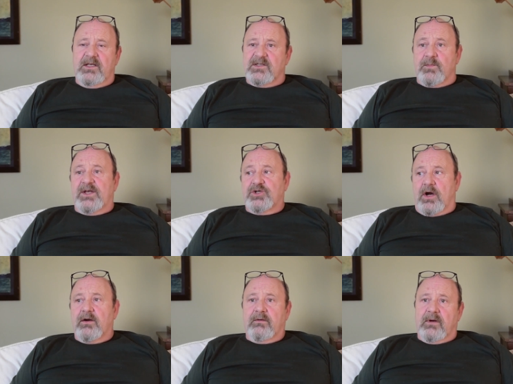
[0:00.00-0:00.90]
it's my
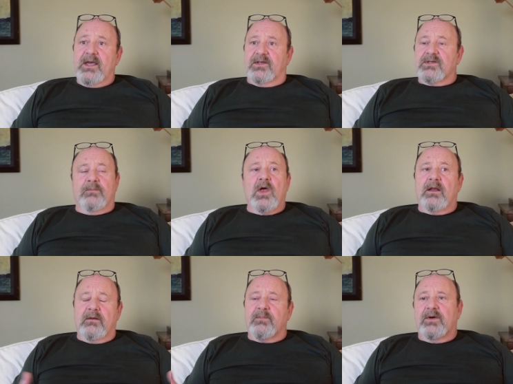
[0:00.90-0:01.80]
charter rights. I'm
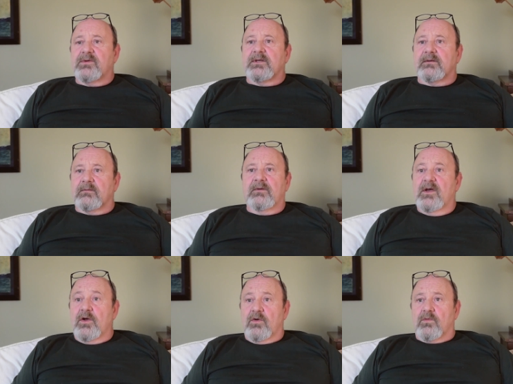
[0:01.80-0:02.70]
not about to
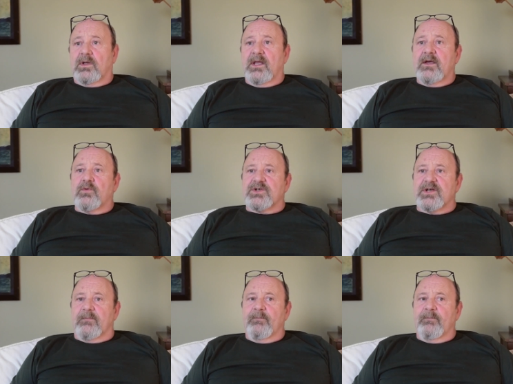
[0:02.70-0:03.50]
relinquish